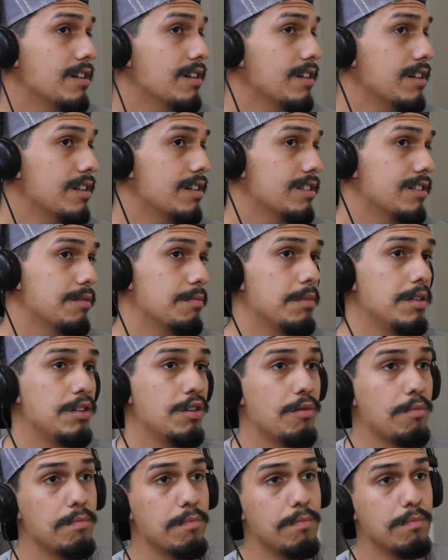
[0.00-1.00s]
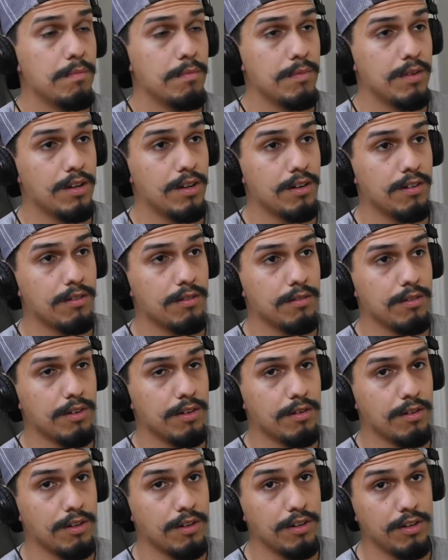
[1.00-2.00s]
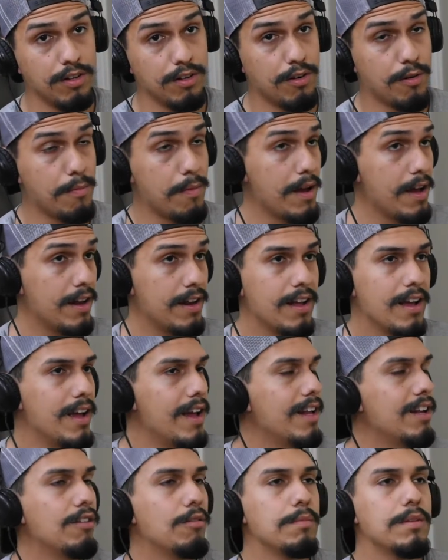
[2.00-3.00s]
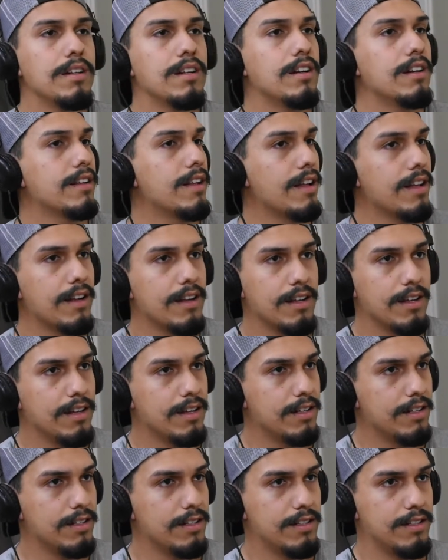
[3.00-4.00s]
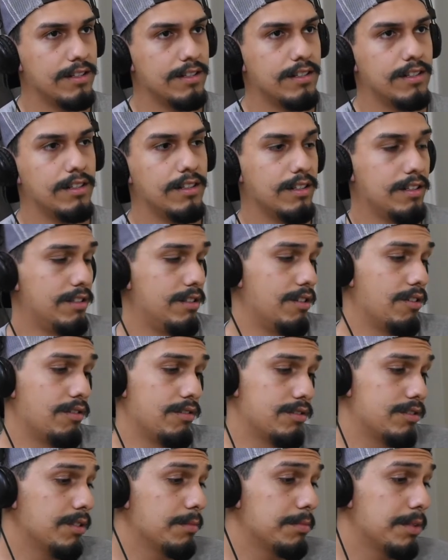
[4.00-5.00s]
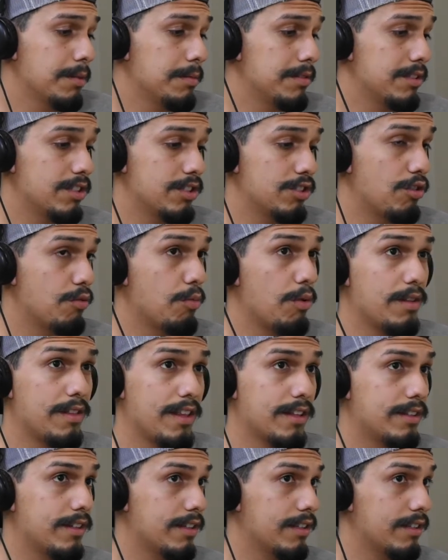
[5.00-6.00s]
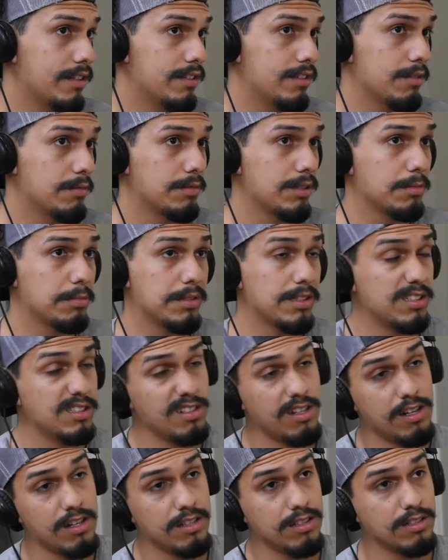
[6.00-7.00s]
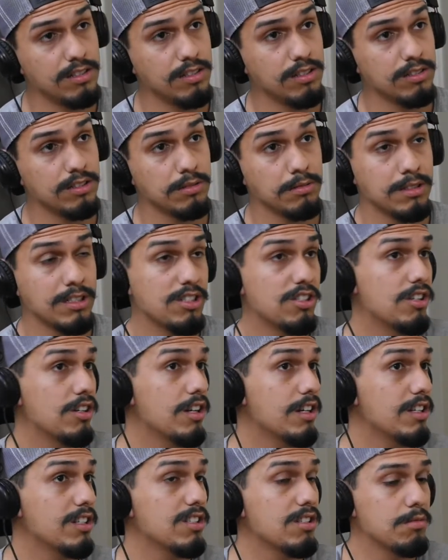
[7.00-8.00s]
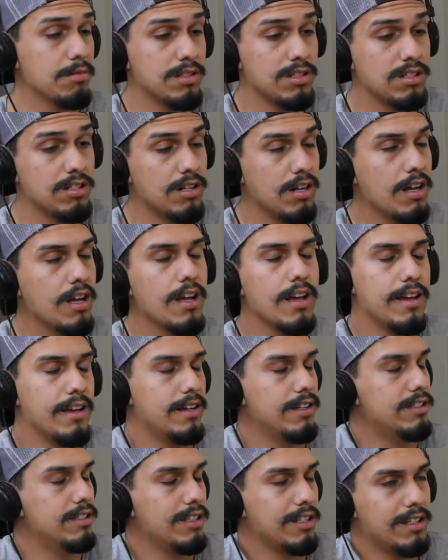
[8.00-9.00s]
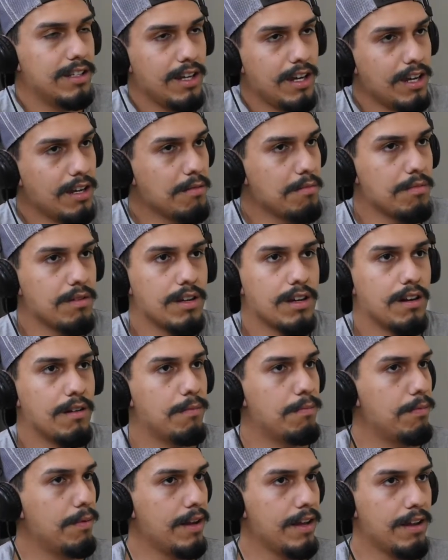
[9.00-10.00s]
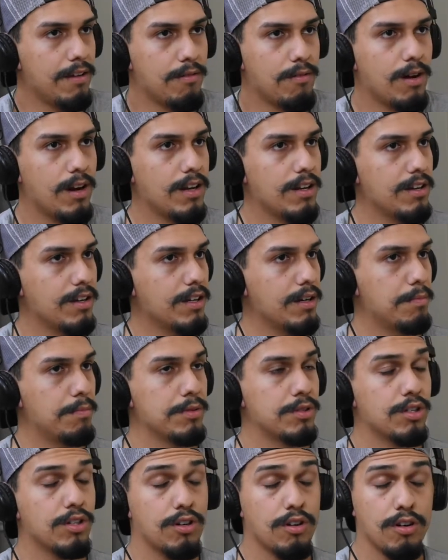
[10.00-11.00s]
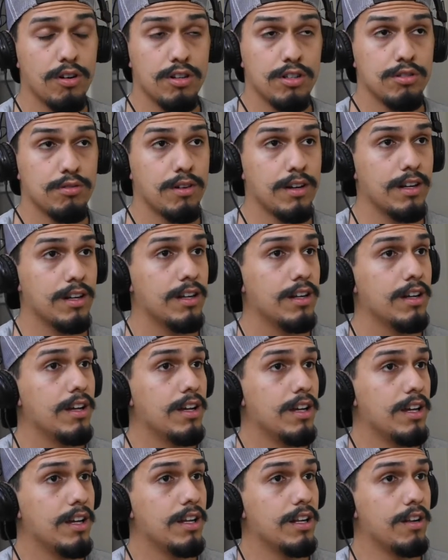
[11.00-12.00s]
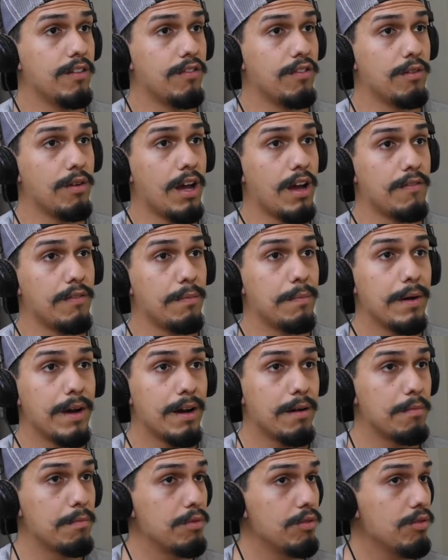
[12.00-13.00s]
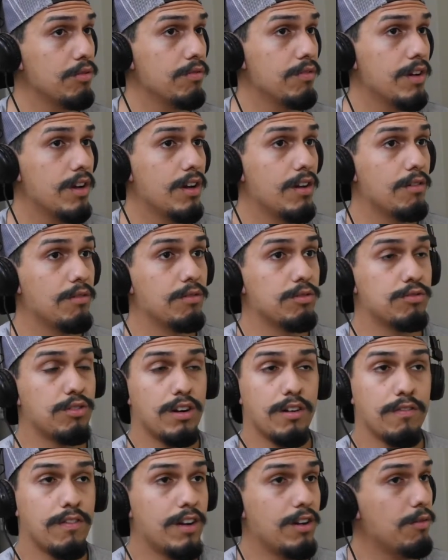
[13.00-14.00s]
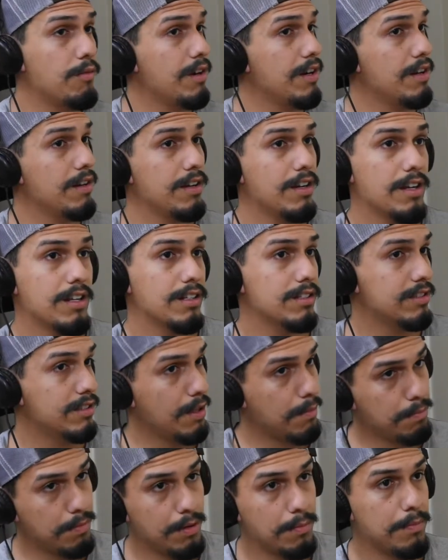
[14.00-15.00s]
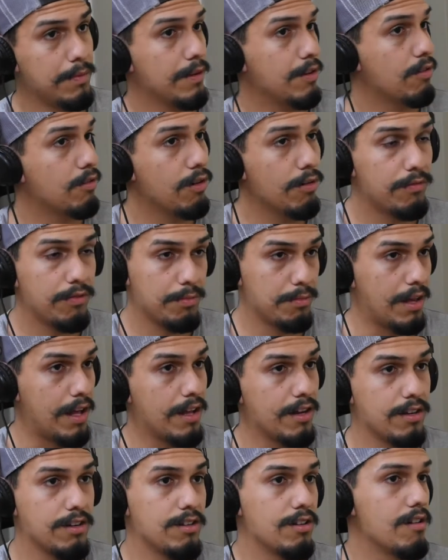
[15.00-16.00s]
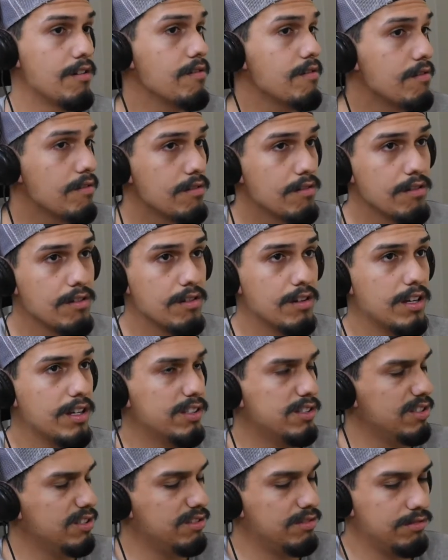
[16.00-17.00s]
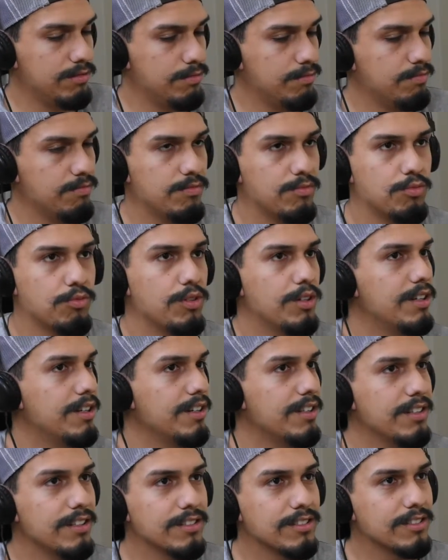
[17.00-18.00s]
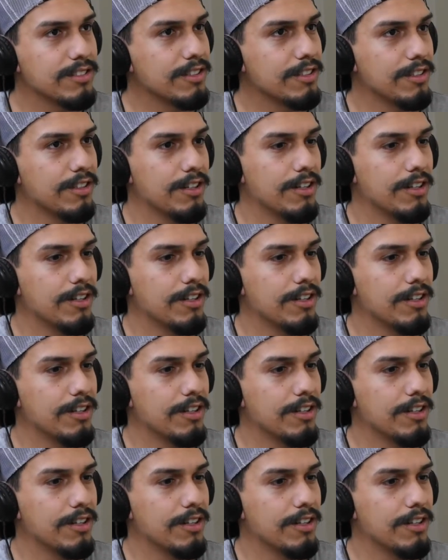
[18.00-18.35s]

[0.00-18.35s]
good. Doesn't mean you're good. You're bad. Don't mean none of that. Sometimes it's just your worth ethic. Sometimes it's not. Sometimes you're lucky. Sometimes you're not. It's a game. You gotta play it right. You gotta put your cards right. And if you have a bad move, we'll try to find a way to step up and go up from that. It's just what it is.